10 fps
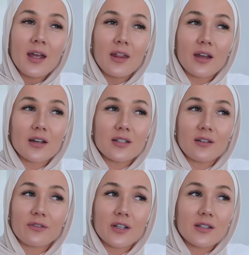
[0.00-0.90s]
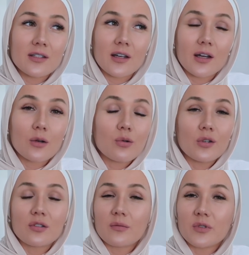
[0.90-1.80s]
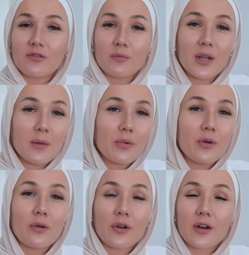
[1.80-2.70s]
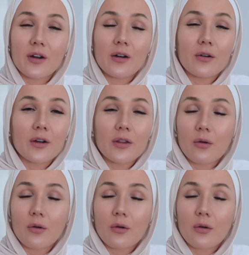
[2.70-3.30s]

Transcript: There are different quotes from different people or the